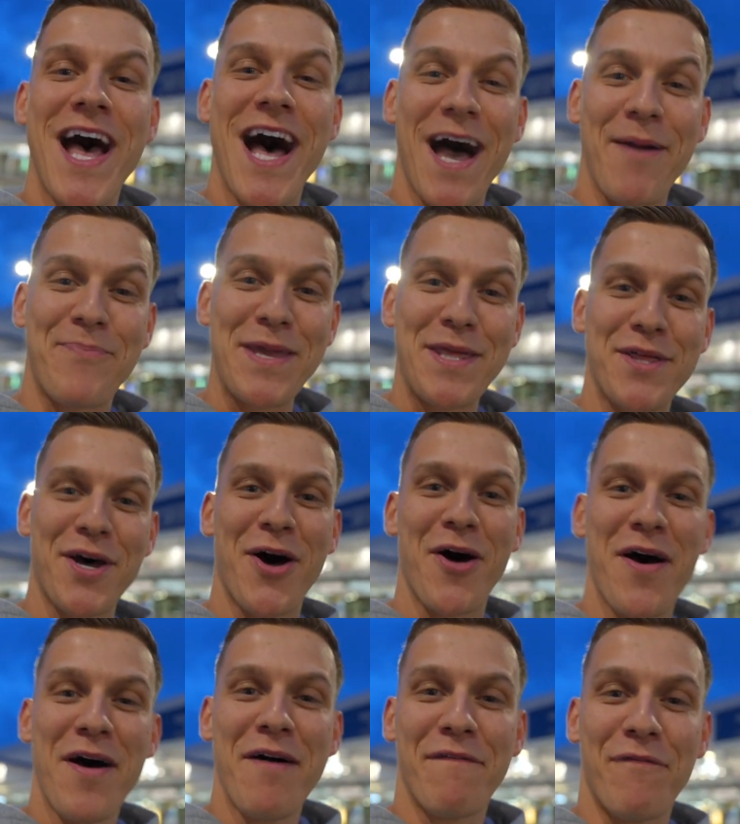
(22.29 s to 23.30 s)
Ibiza
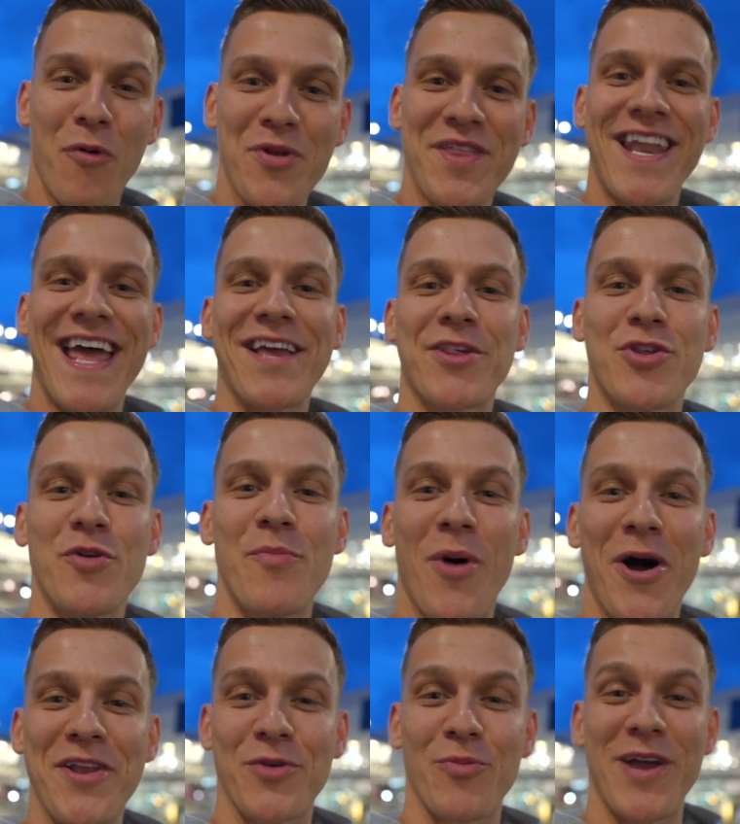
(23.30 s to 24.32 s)
for the next 2 months,